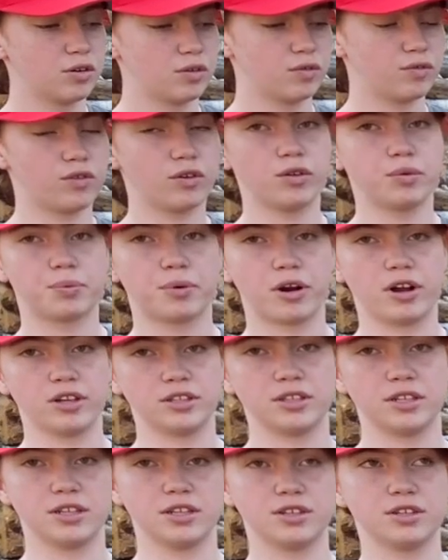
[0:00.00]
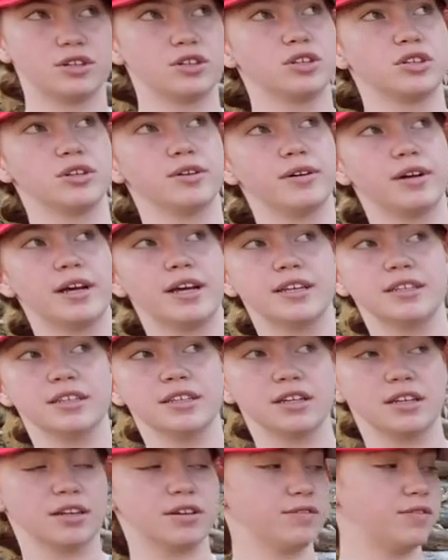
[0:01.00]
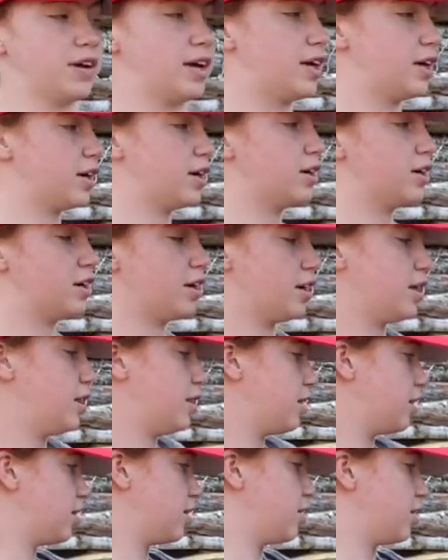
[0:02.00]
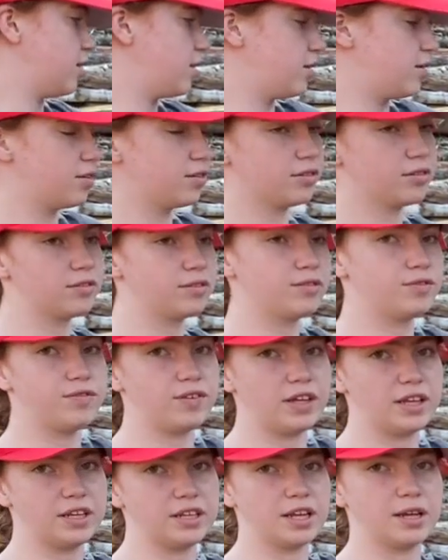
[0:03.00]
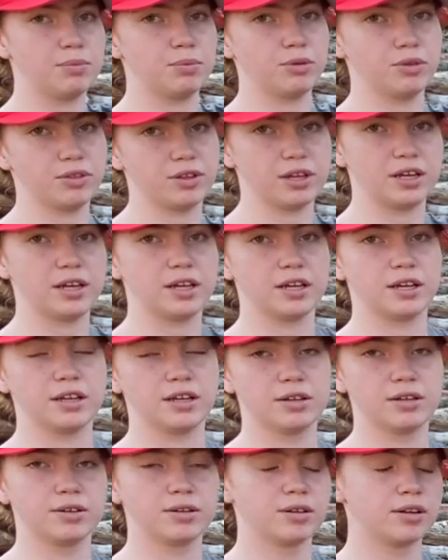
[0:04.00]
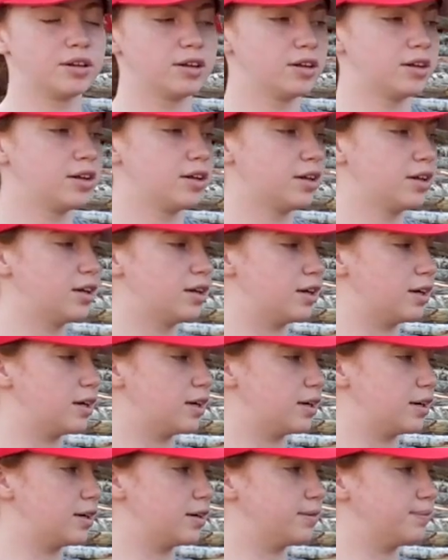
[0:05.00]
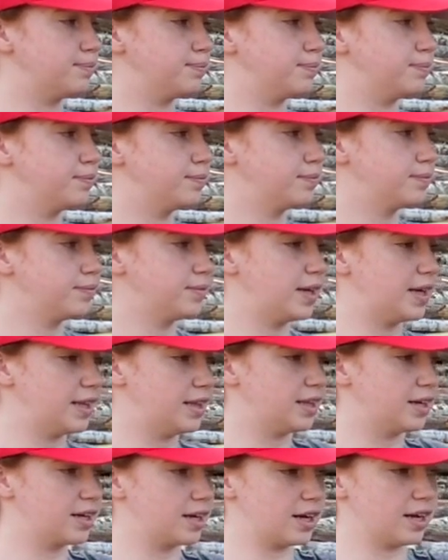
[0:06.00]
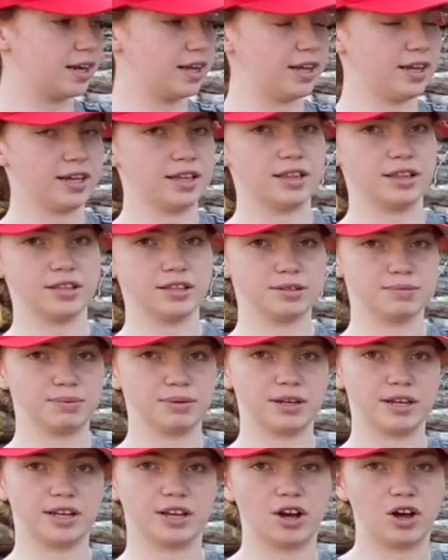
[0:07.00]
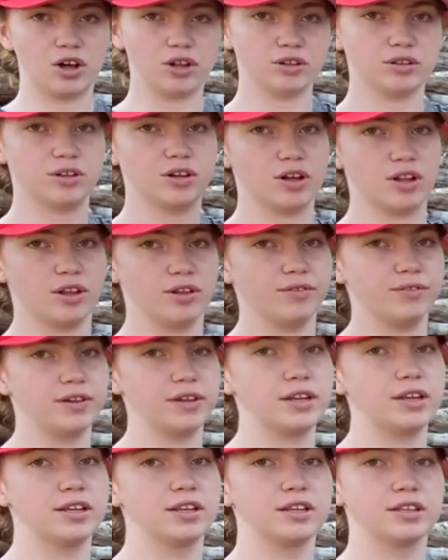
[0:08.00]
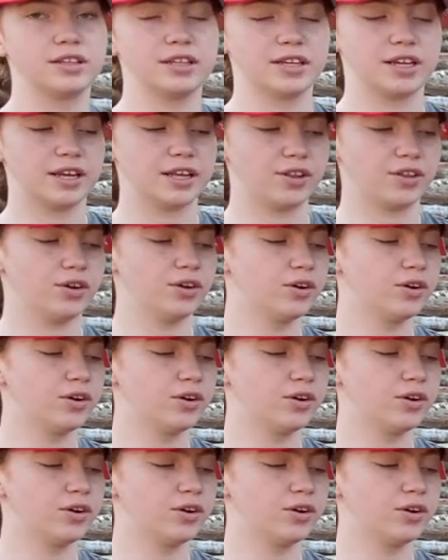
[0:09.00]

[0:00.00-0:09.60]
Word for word: full processor, so it has the conveyor and the tea table thing, um, and the cutting and the splitting, all, all of it together.